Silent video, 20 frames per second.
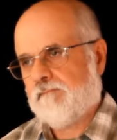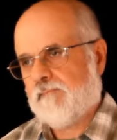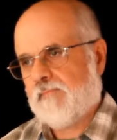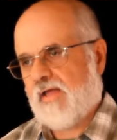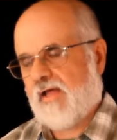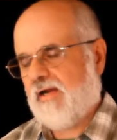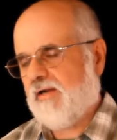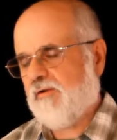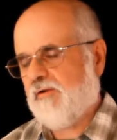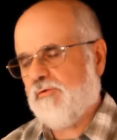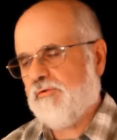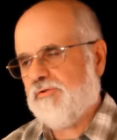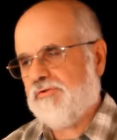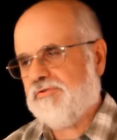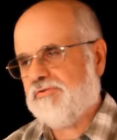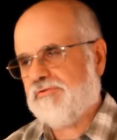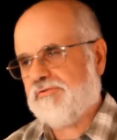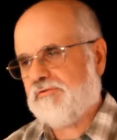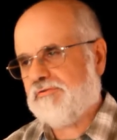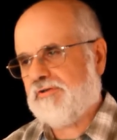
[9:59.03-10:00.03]
And I know
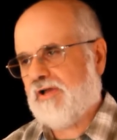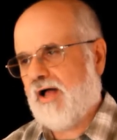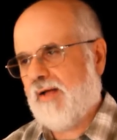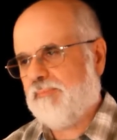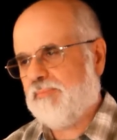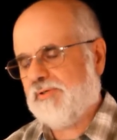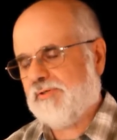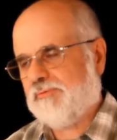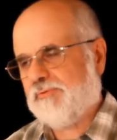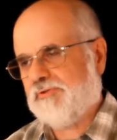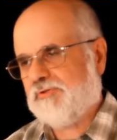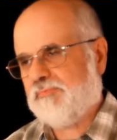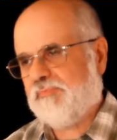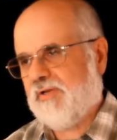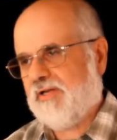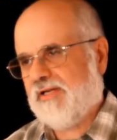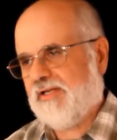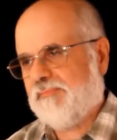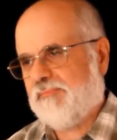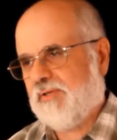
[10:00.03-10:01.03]
this is a topic which
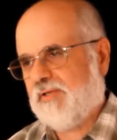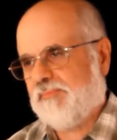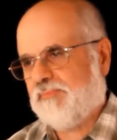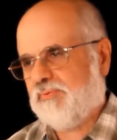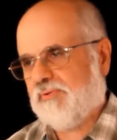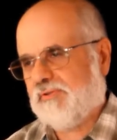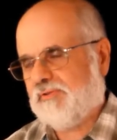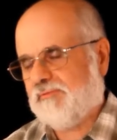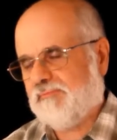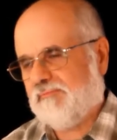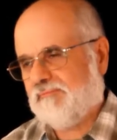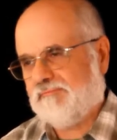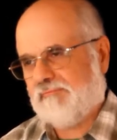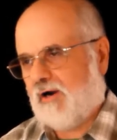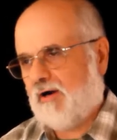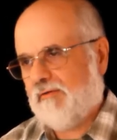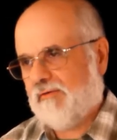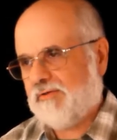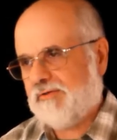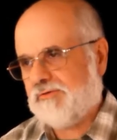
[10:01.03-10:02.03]
many people in
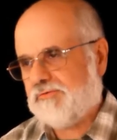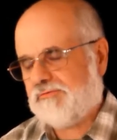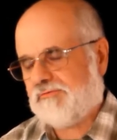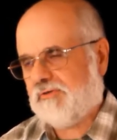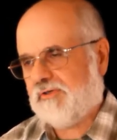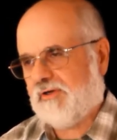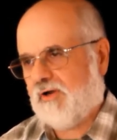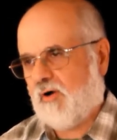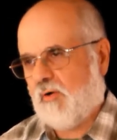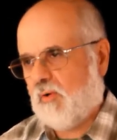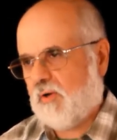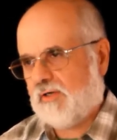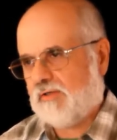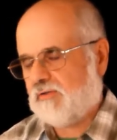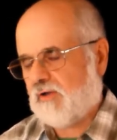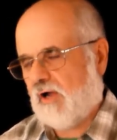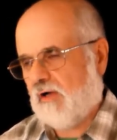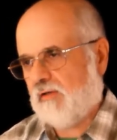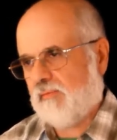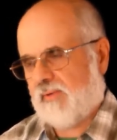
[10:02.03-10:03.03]
our industry don't want to
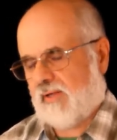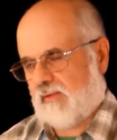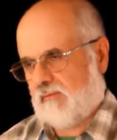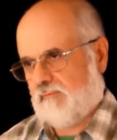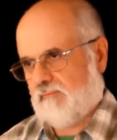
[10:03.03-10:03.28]
talk about.